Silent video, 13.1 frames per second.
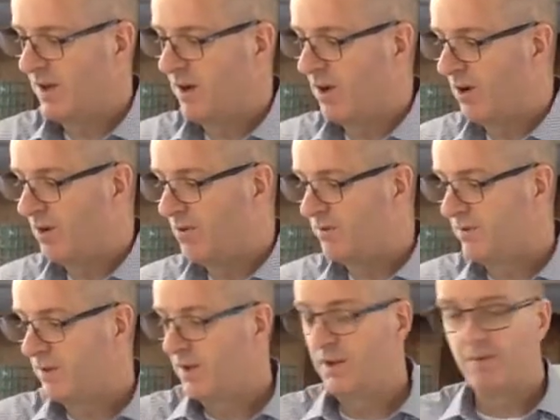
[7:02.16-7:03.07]
of
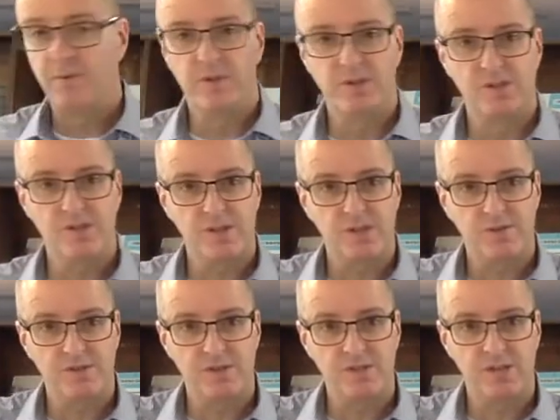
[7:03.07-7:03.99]
the
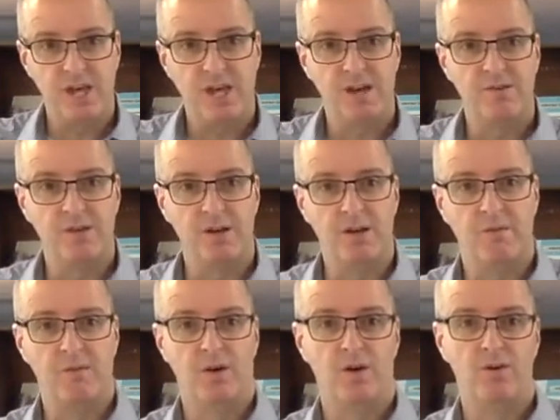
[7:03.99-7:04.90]
surface area
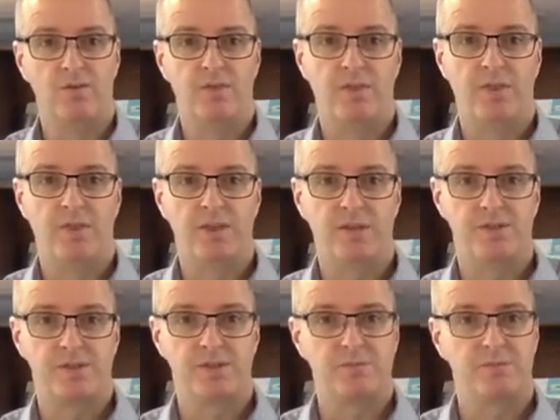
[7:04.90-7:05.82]
of
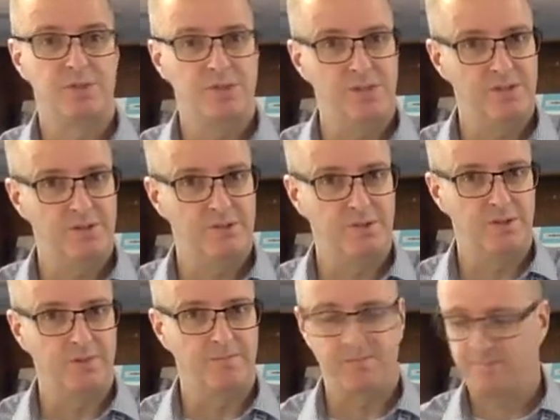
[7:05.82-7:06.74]
this material.
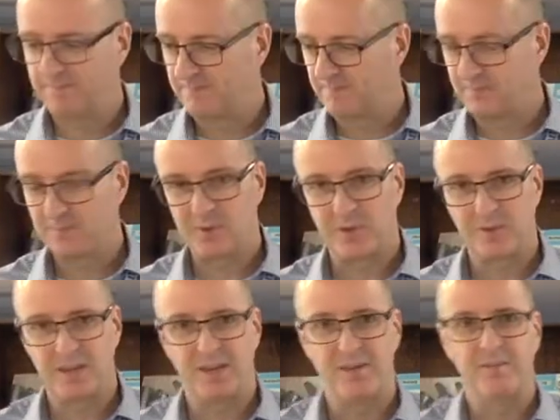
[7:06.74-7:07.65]

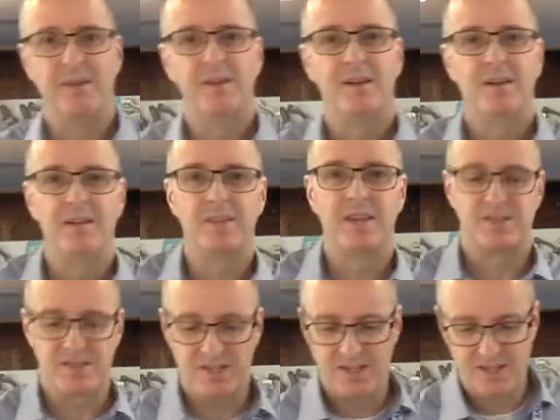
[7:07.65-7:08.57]
Okay, and that's
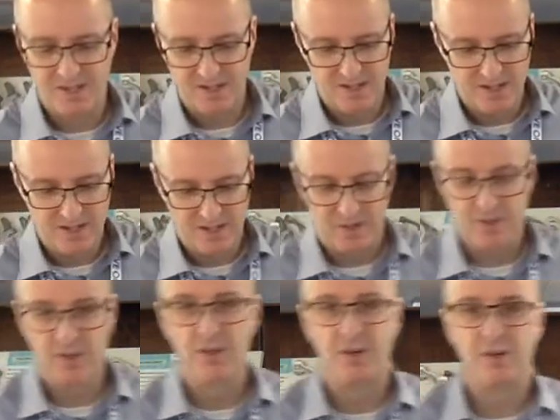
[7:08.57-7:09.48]
the
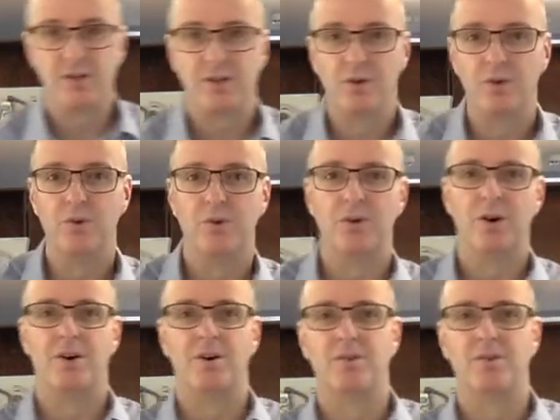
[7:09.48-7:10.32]
third law of